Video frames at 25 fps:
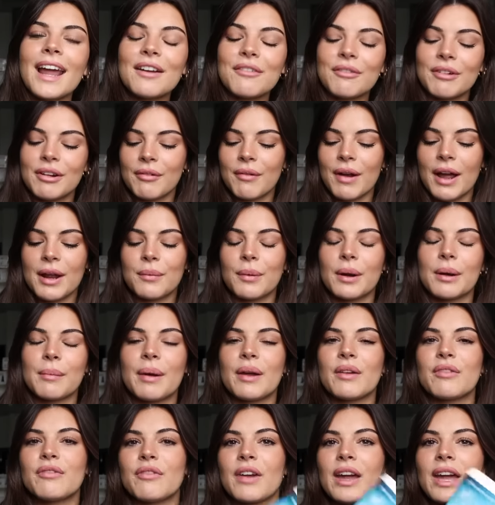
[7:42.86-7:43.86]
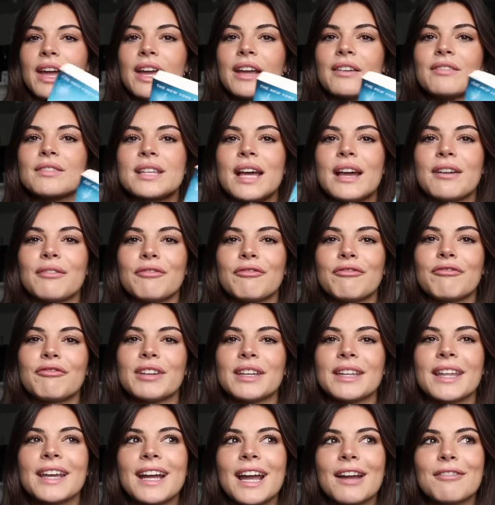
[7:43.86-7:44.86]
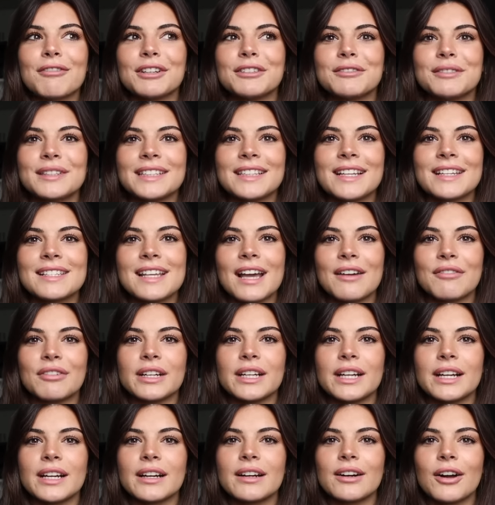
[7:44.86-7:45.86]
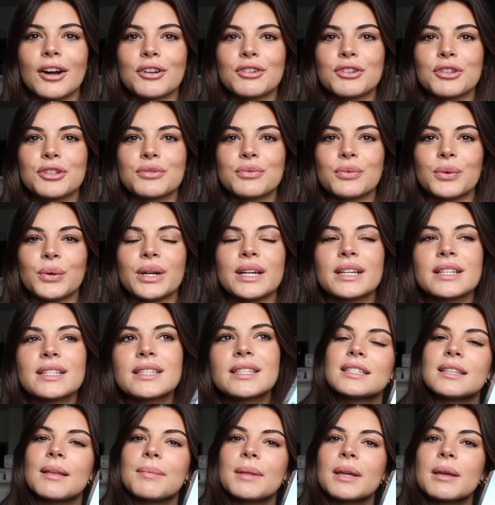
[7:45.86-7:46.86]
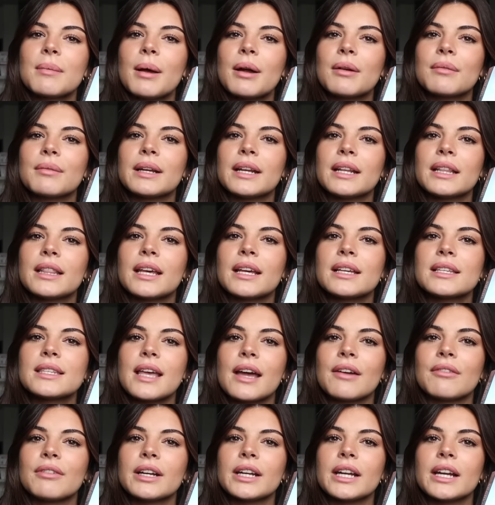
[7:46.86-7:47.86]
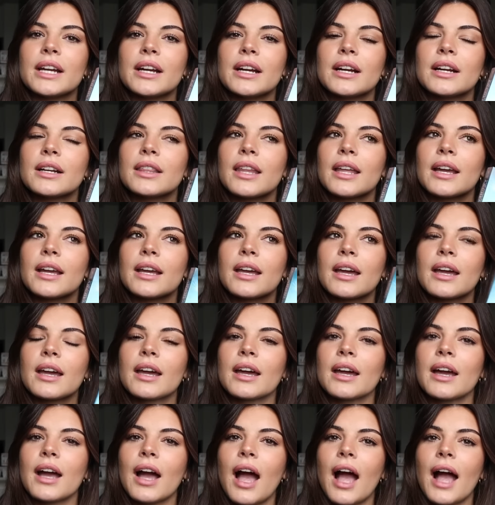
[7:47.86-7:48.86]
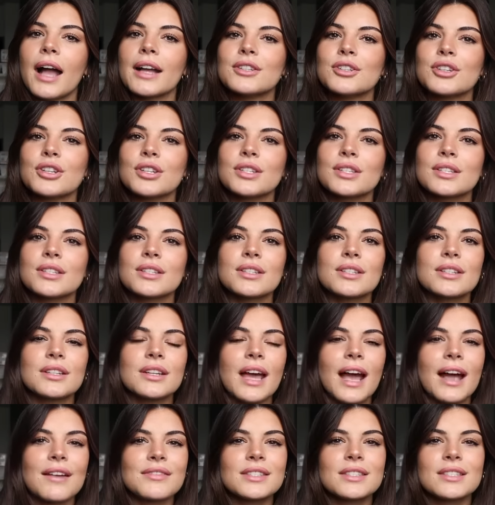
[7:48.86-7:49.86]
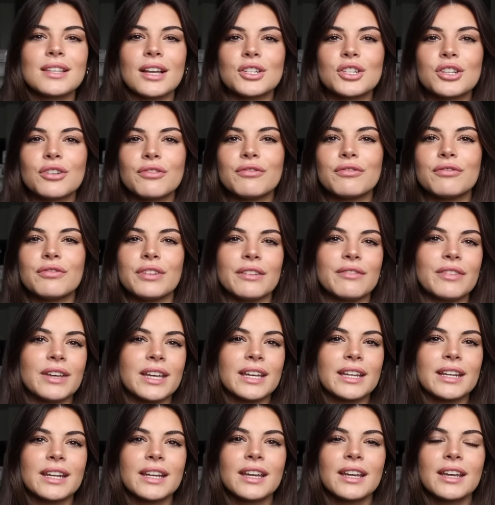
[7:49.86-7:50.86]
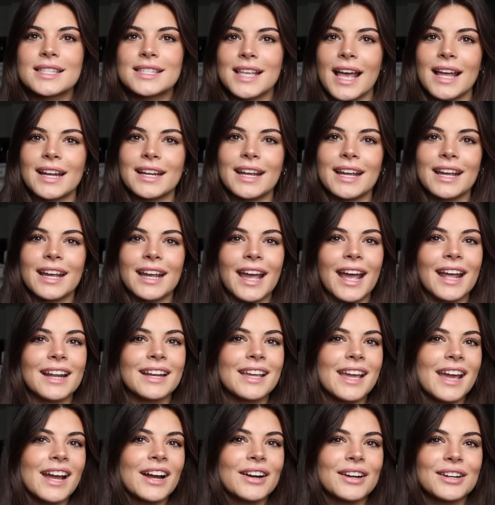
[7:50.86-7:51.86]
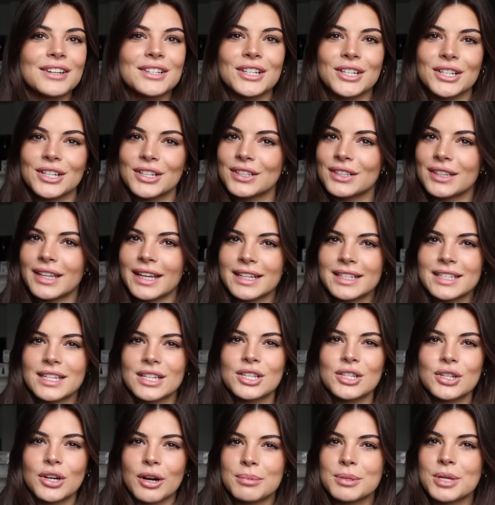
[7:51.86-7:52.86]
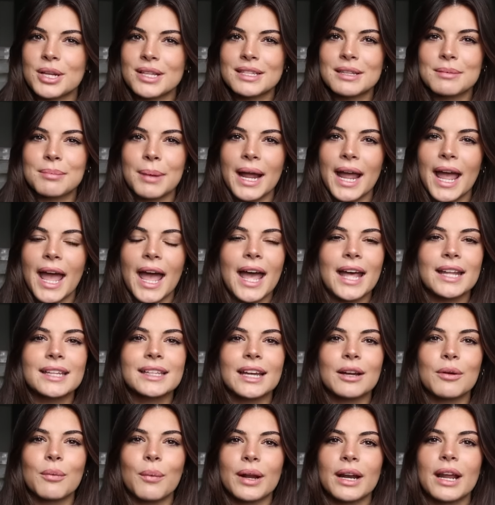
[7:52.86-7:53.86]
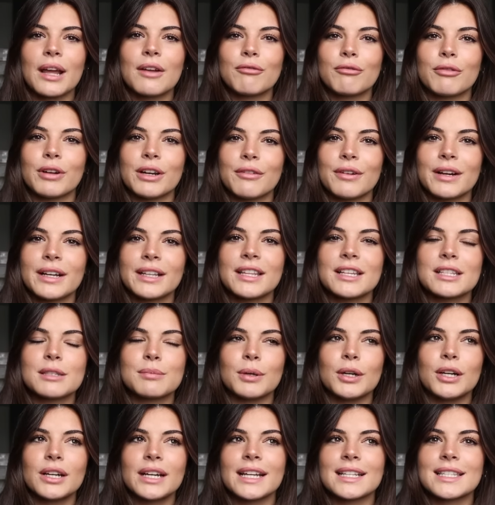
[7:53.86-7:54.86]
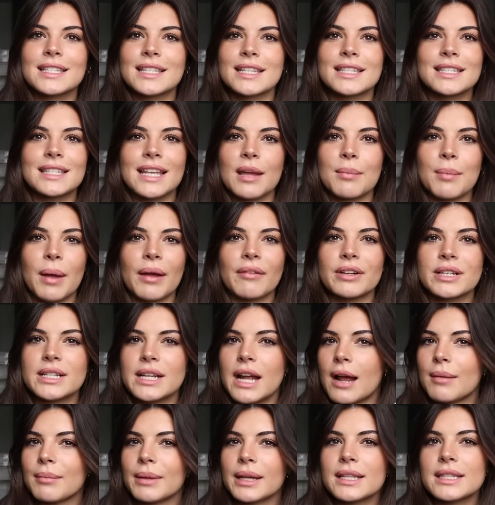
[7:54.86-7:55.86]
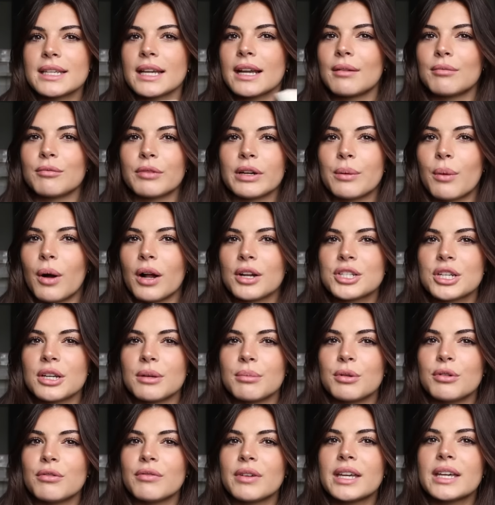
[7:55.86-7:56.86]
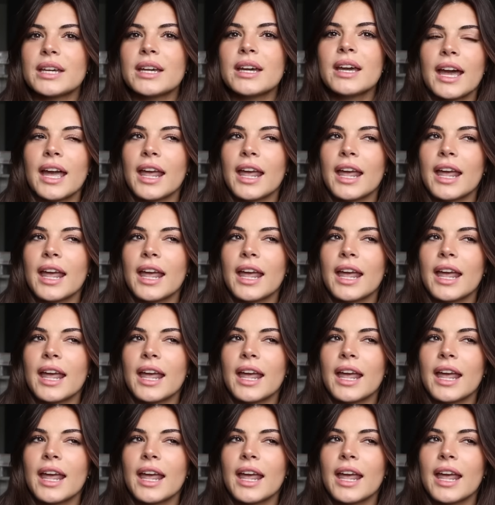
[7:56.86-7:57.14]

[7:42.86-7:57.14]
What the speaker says: I reread one of my faves. I feel like I reread this every year, Archer's Voice. Something about reading this every year, like I just have such a vivid setting and character like descriptions in my head. Like when I reread this book, it's the same every time. Like it's like I'm rewatching a movie